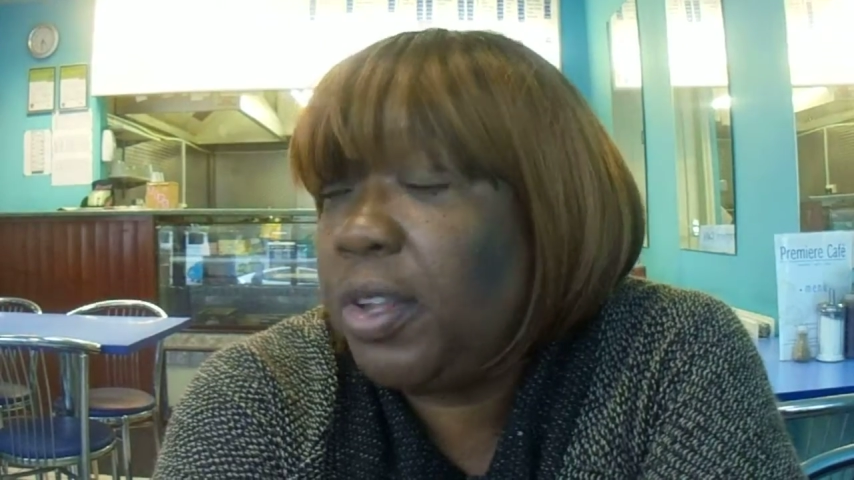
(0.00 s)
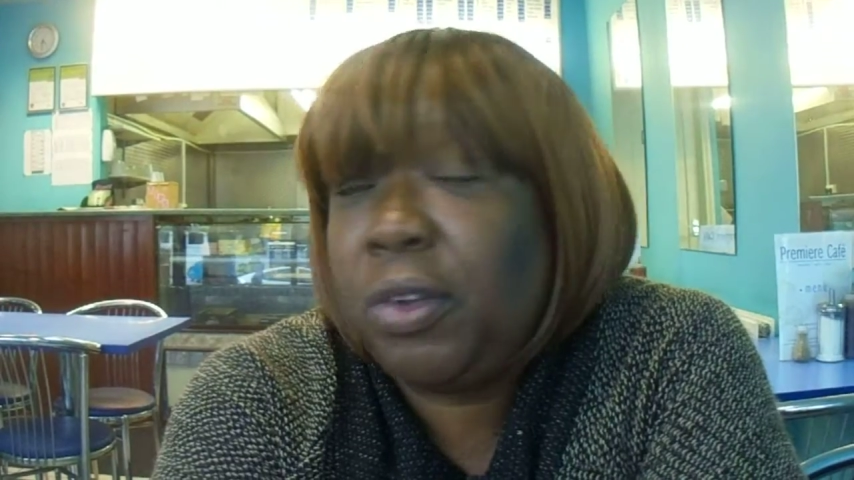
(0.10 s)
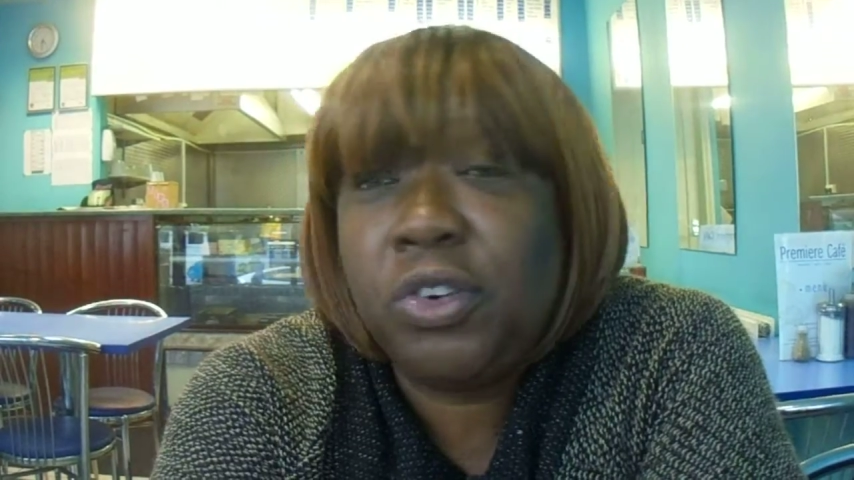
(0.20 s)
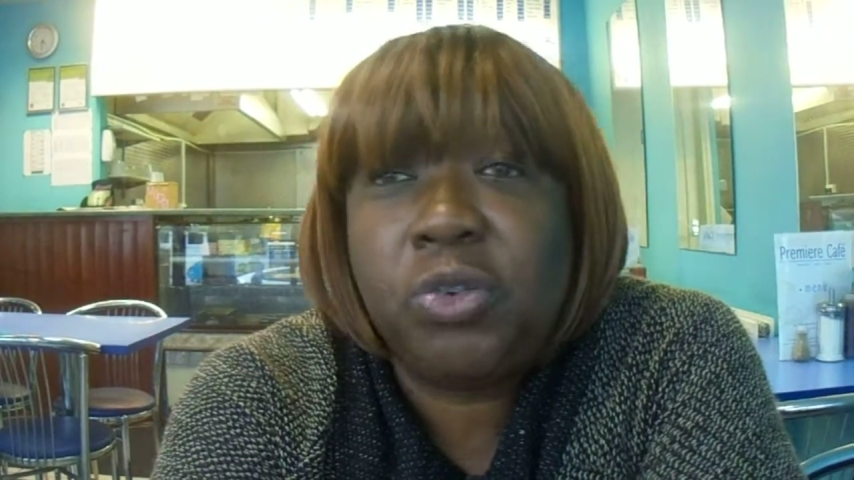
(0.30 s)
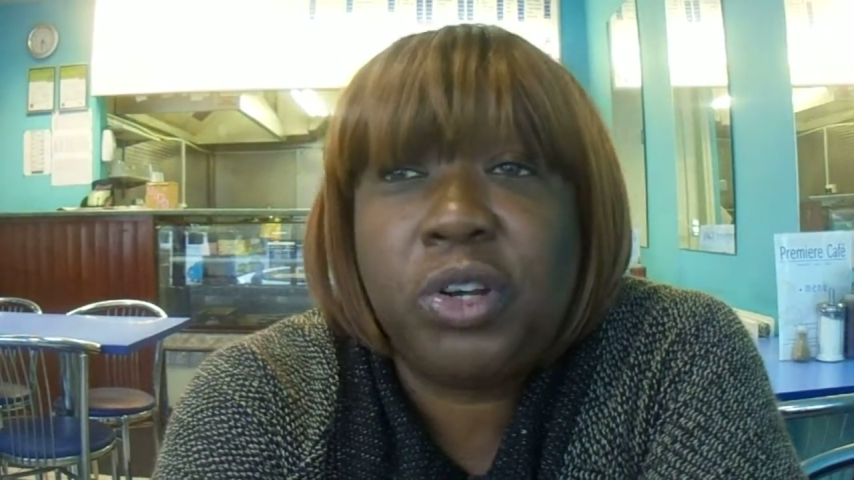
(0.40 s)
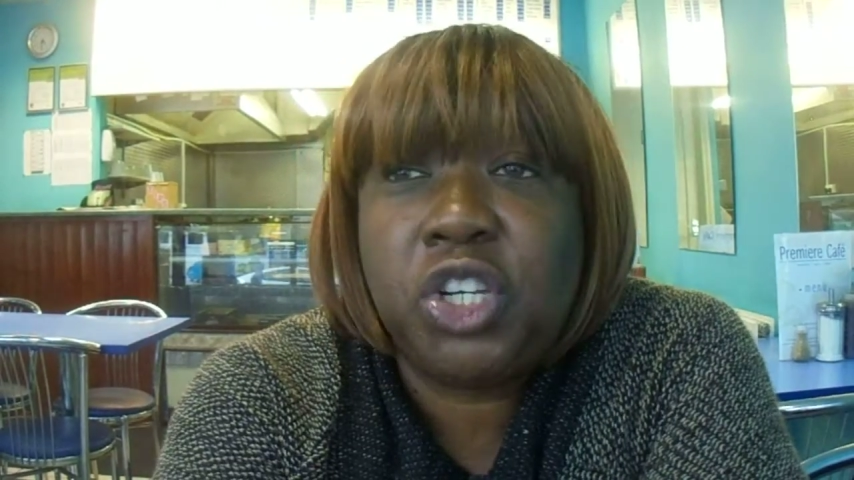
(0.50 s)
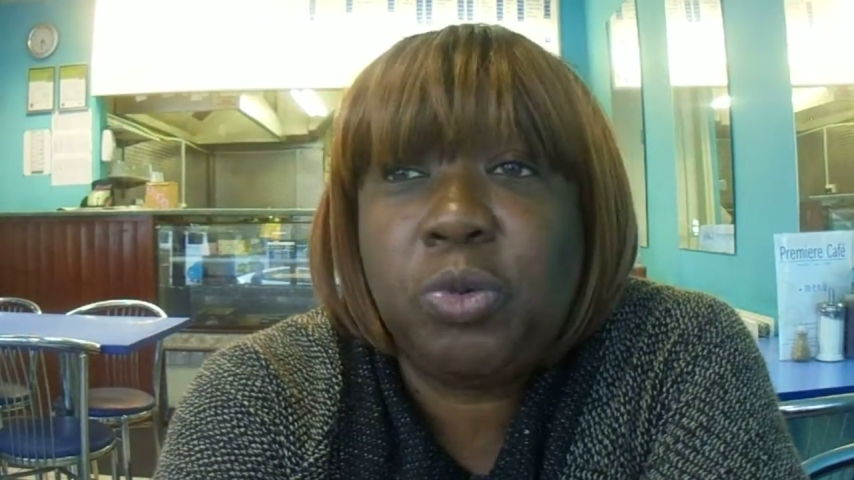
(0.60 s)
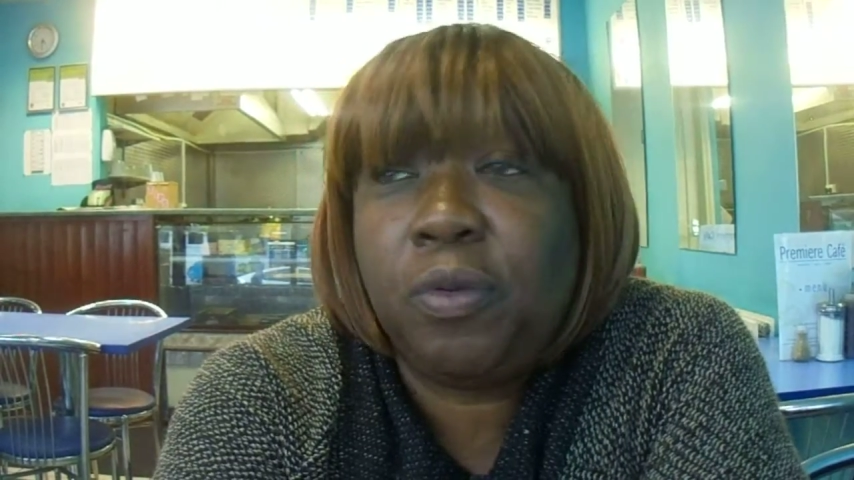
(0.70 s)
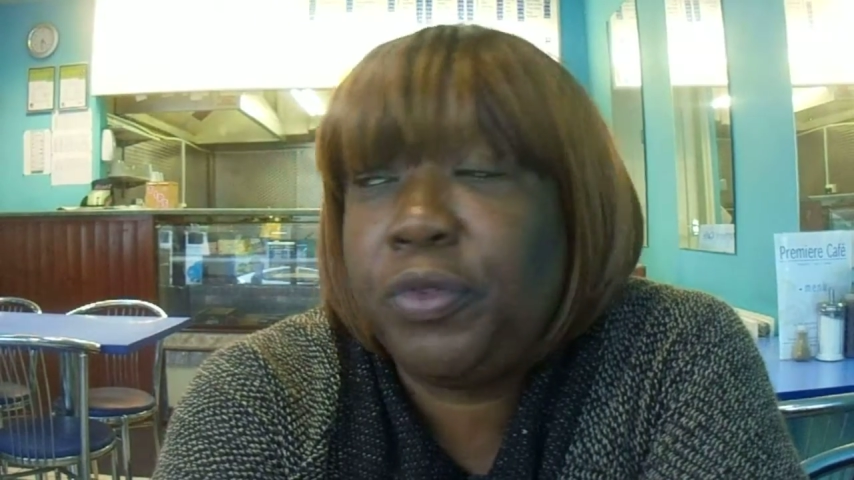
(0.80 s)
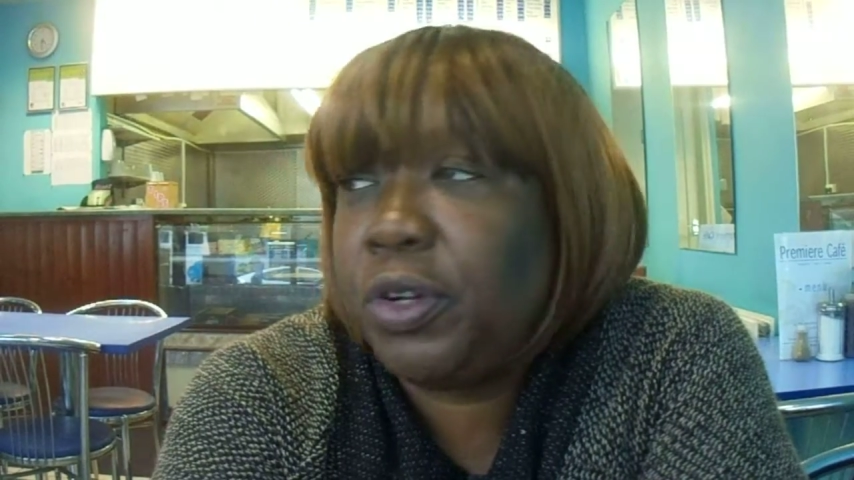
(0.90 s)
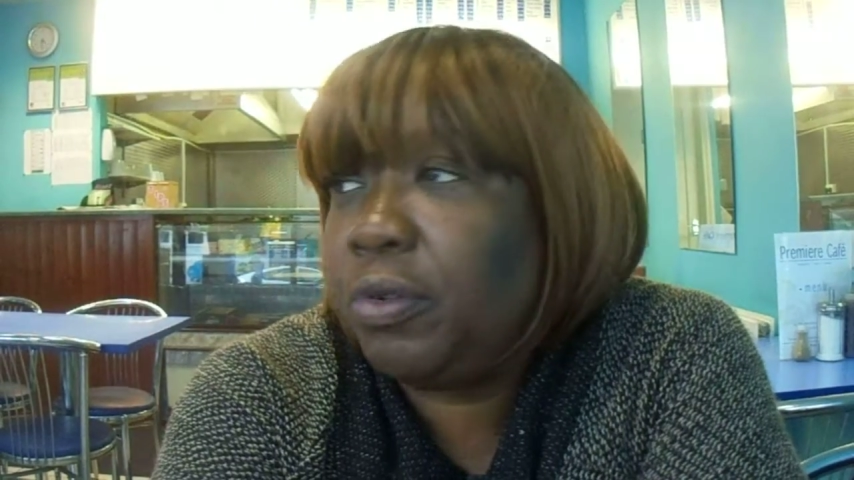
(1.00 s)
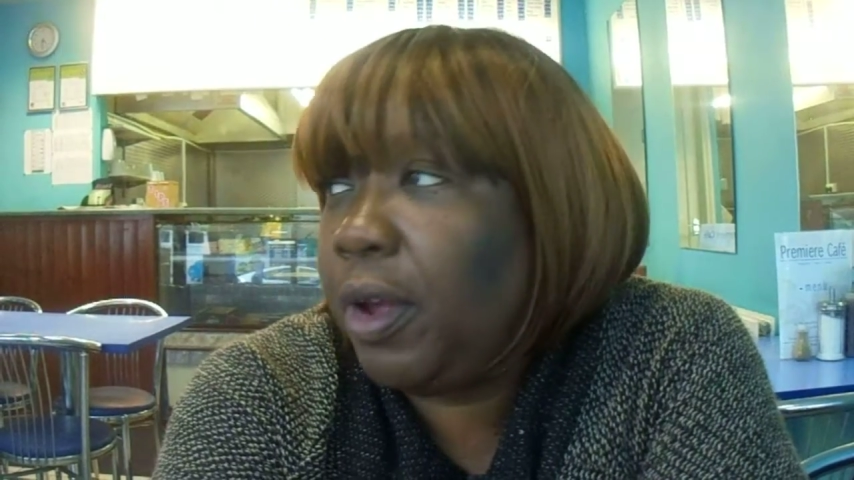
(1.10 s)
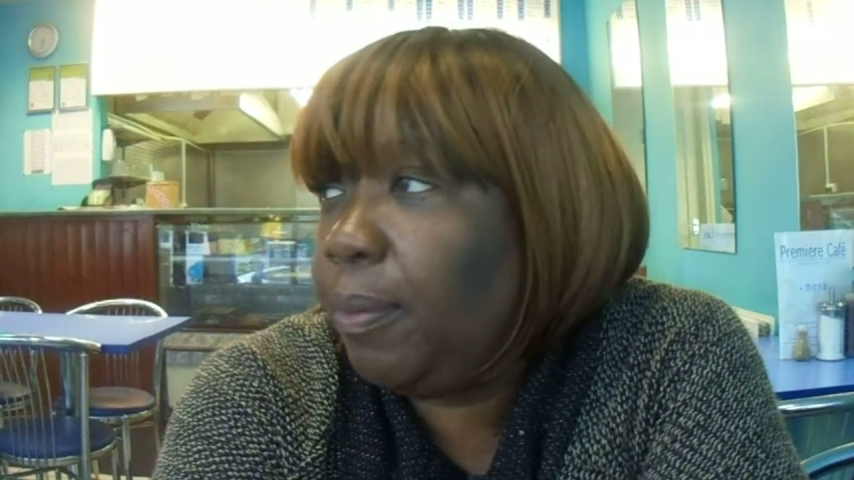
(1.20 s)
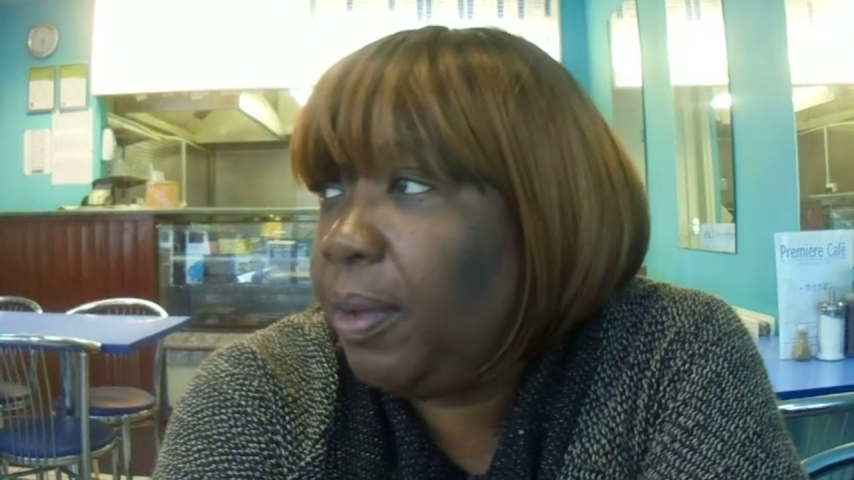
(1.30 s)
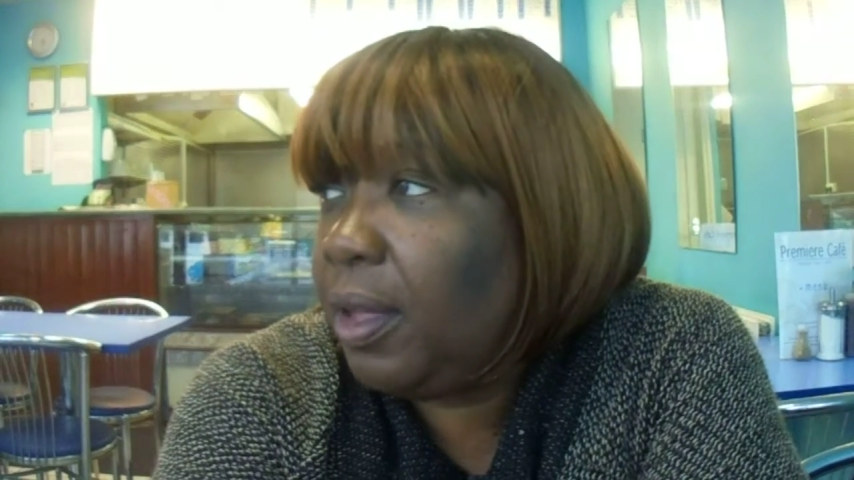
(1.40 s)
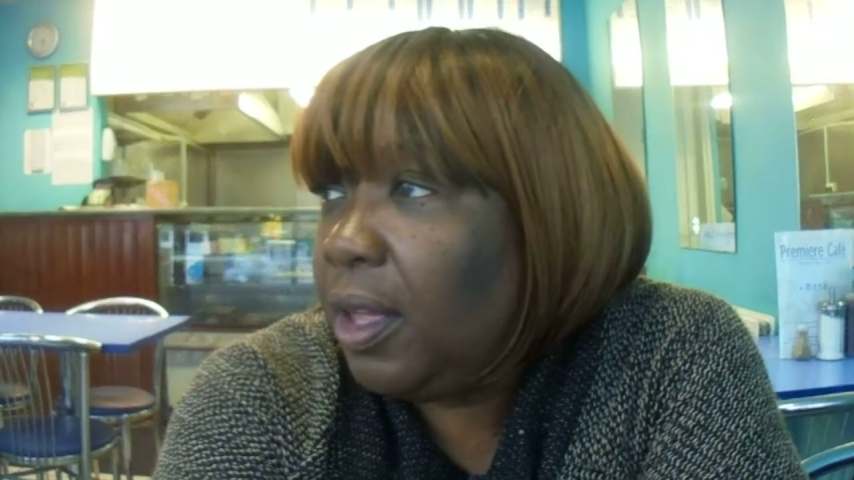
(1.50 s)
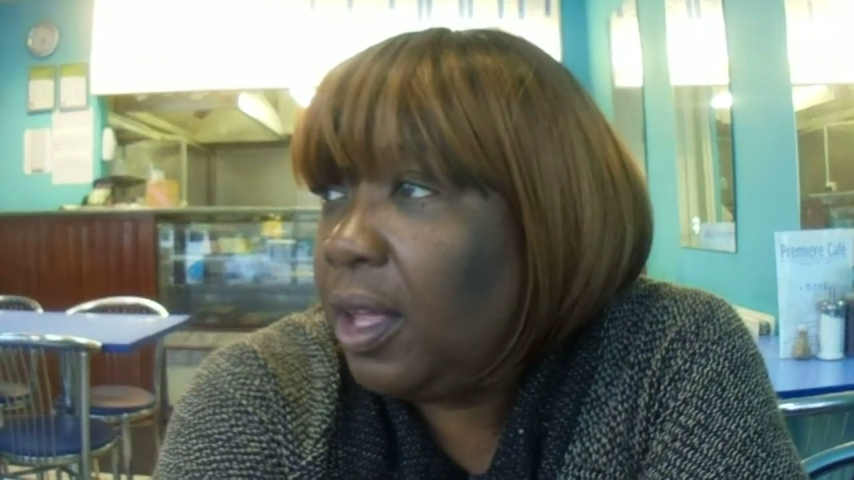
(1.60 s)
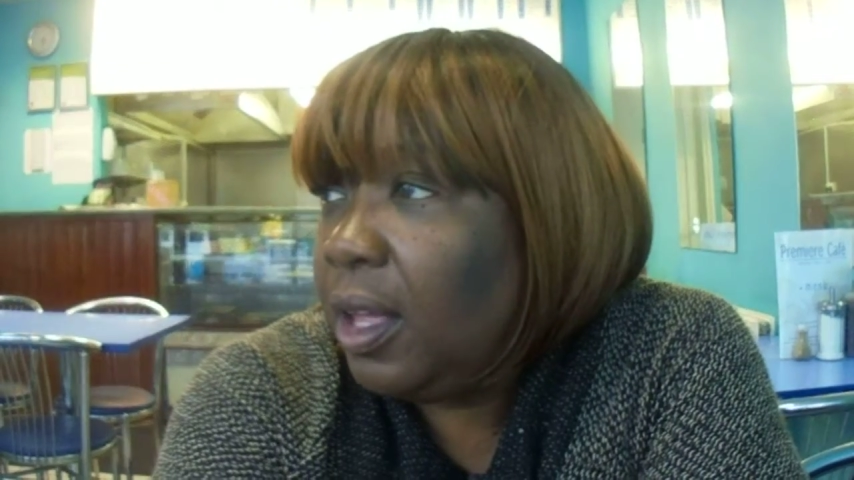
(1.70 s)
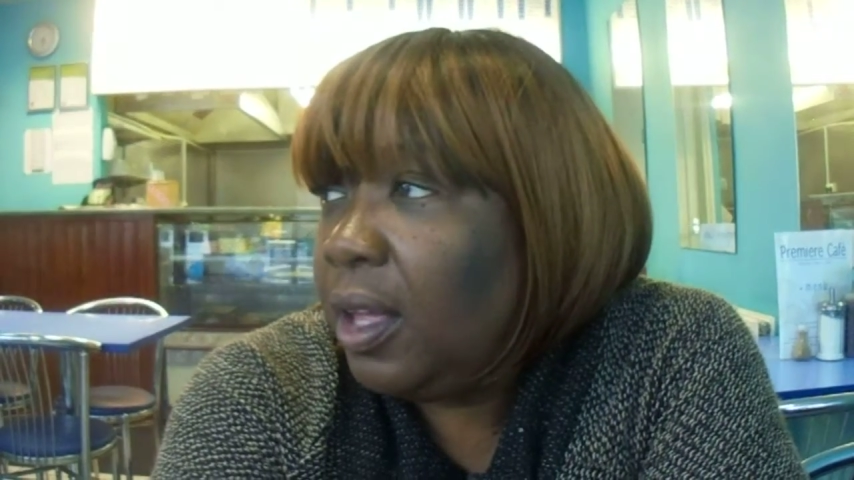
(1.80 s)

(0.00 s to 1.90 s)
I don't do it too often, right? right.